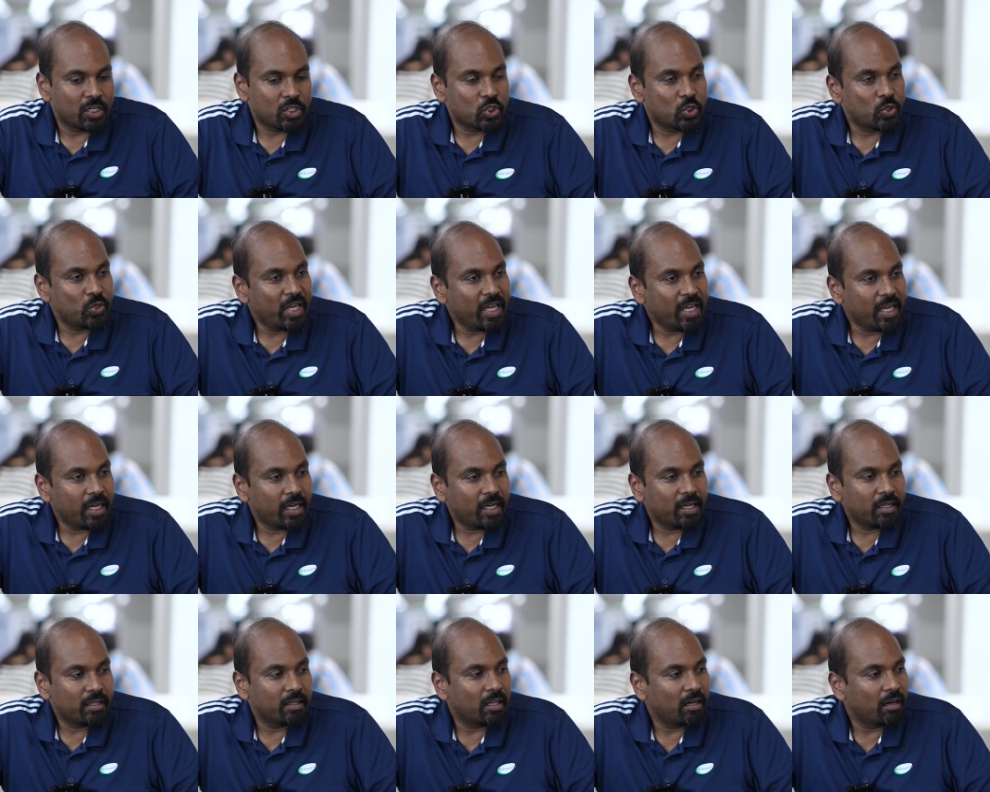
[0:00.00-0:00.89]

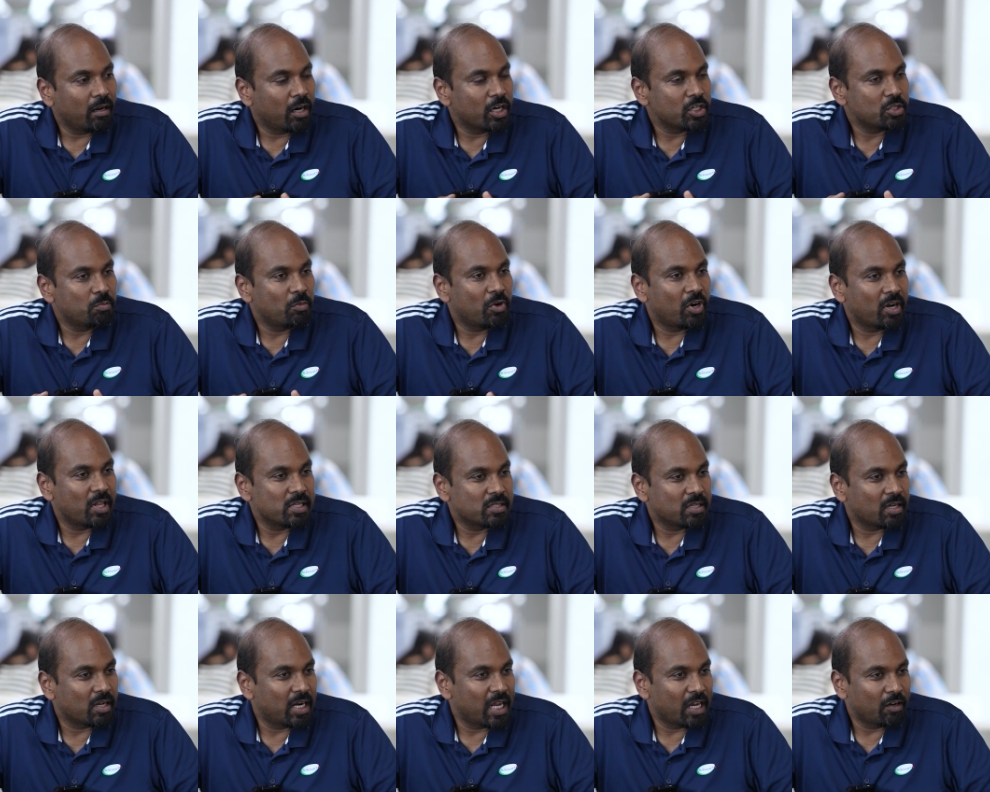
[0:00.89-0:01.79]
Today, the large
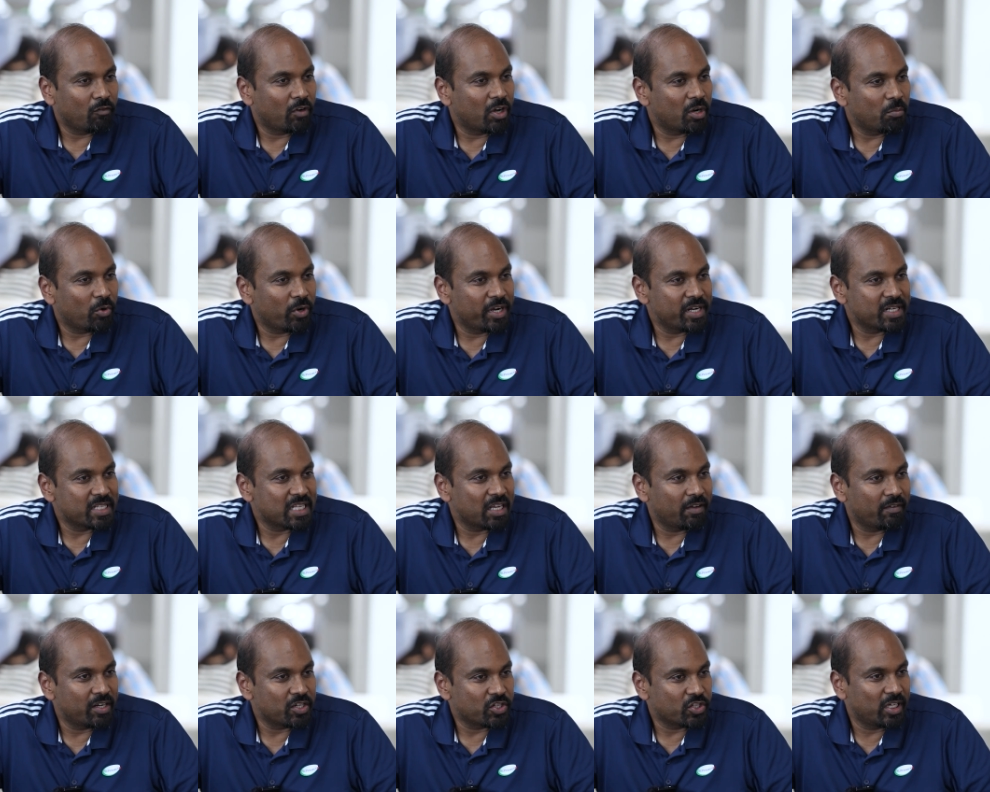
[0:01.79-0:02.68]
models are like
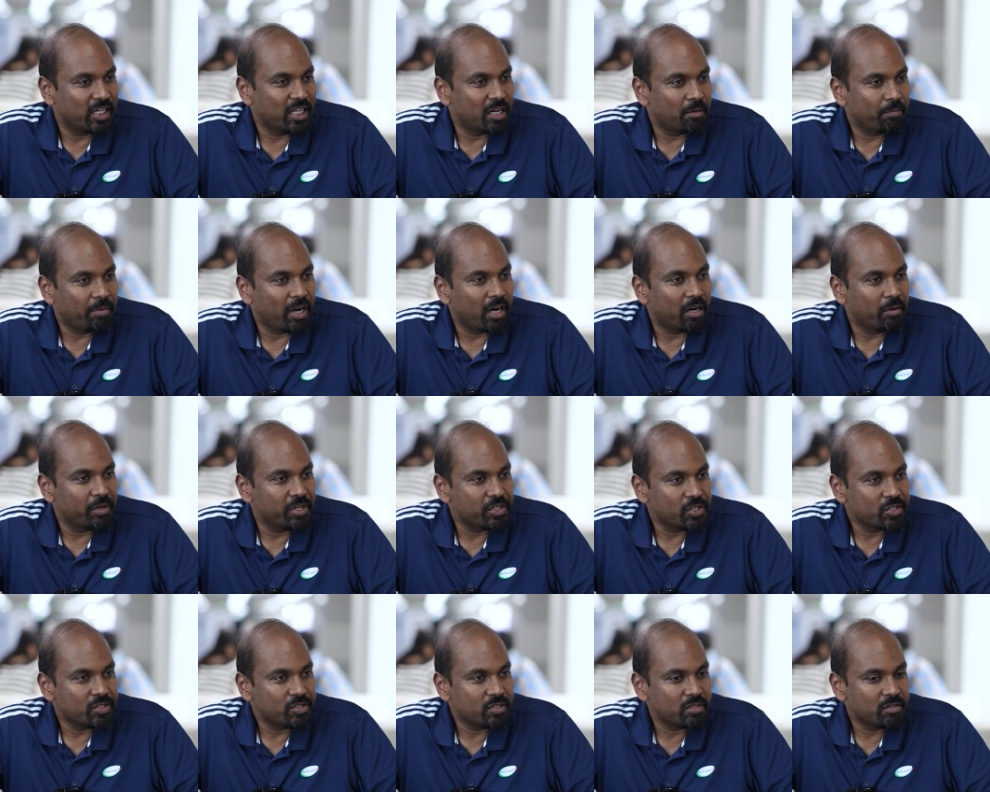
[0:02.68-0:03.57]
1.7 trillion
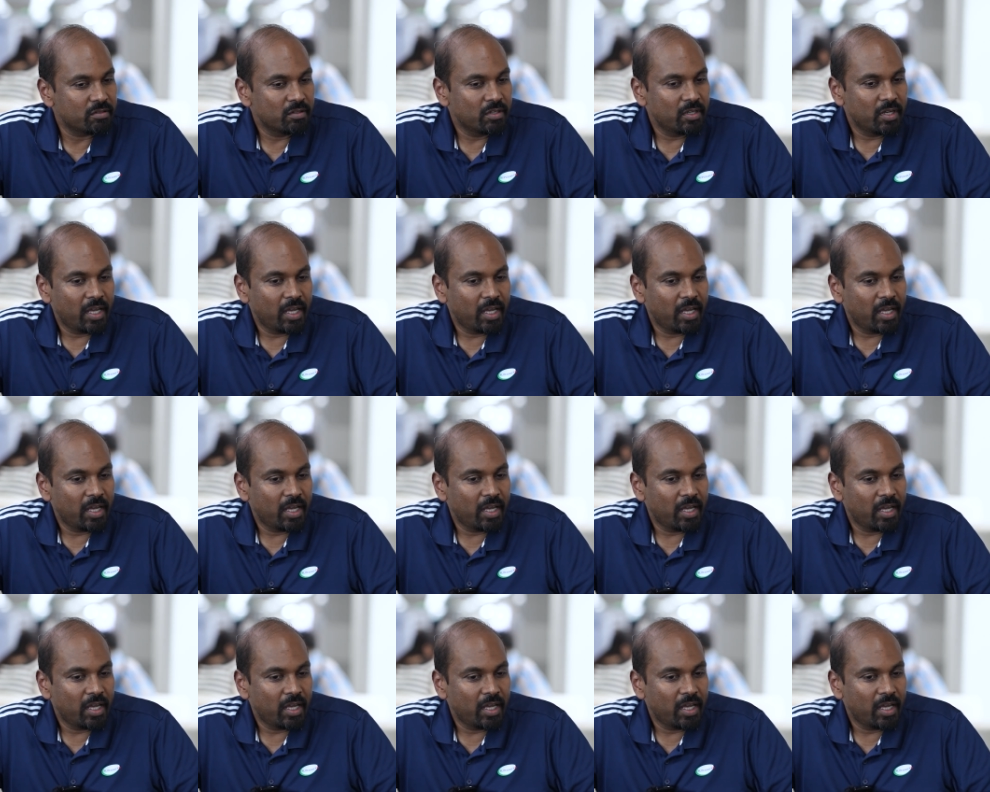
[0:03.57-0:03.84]
parameters,